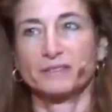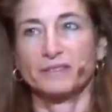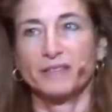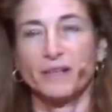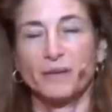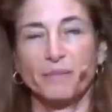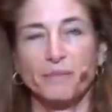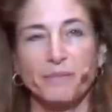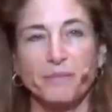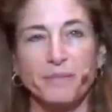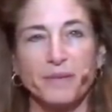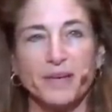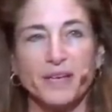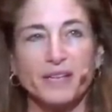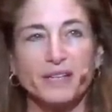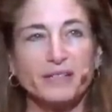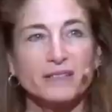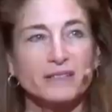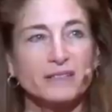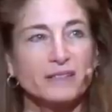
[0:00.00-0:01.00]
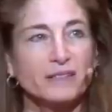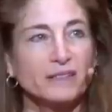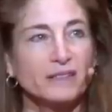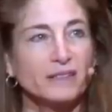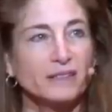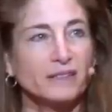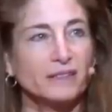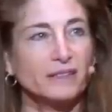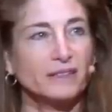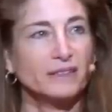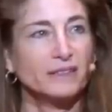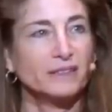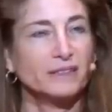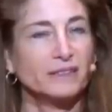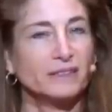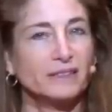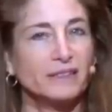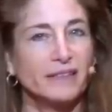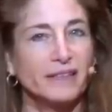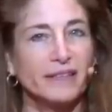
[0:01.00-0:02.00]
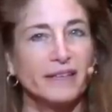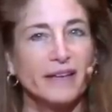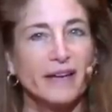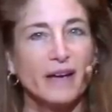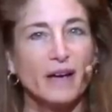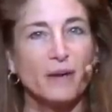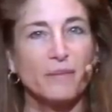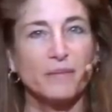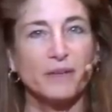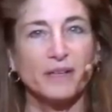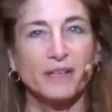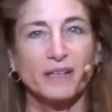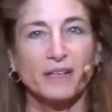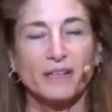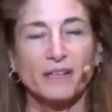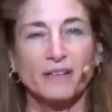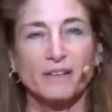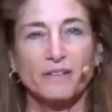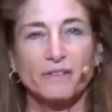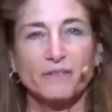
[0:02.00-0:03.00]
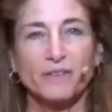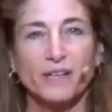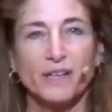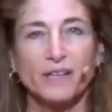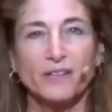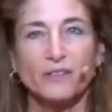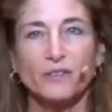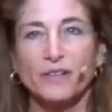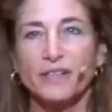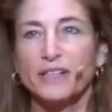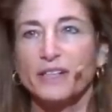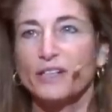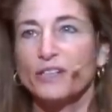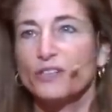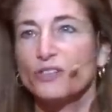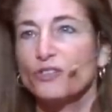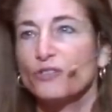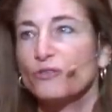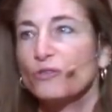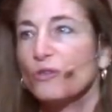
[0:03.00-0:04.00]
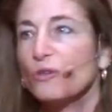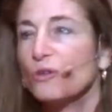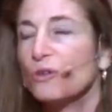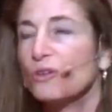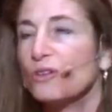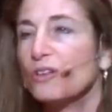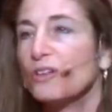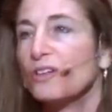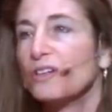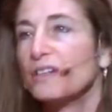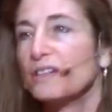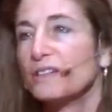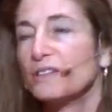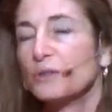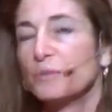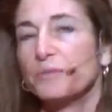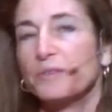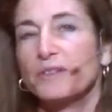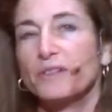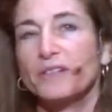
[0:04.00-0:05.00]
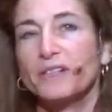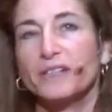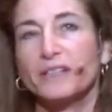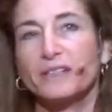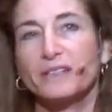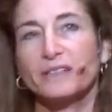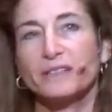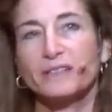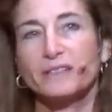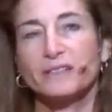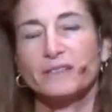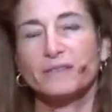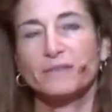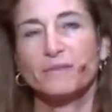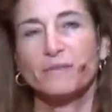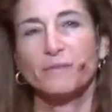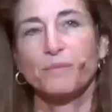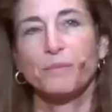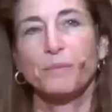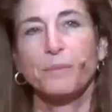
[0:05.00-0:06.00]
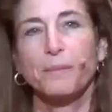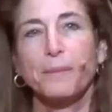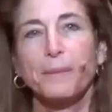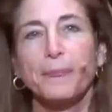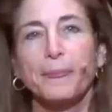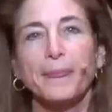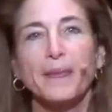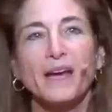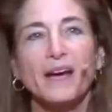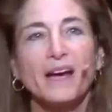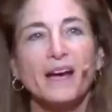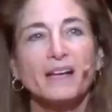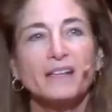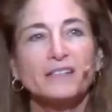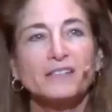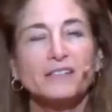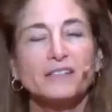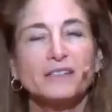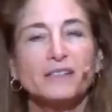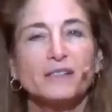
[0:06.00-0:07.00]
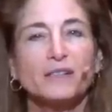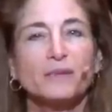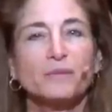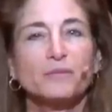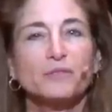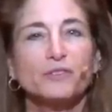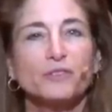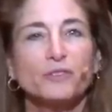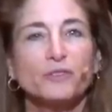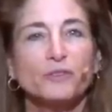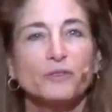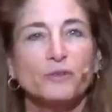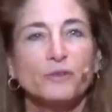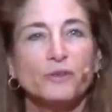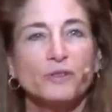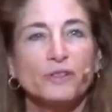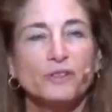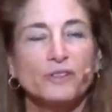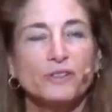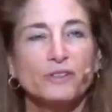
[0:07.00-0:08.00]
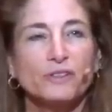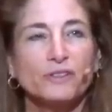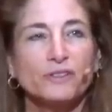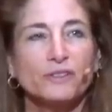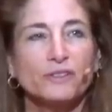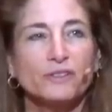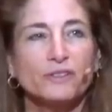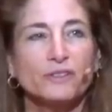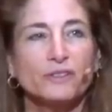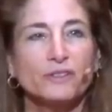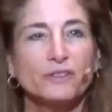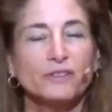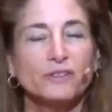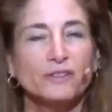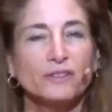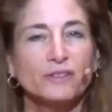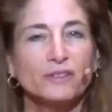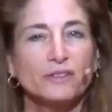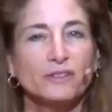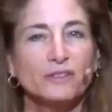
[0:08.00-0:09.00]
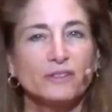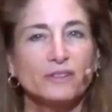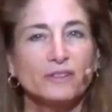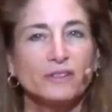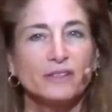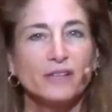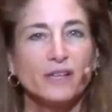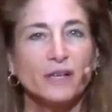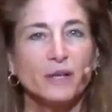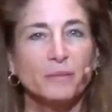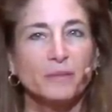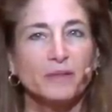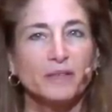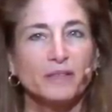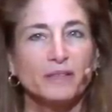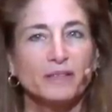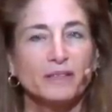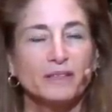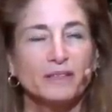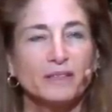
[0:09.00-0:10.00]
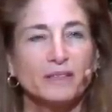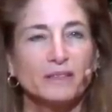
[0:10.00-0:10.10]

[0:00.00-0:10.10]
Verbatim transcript: That basic dynamic of trying to control our experience actually obscures the diamond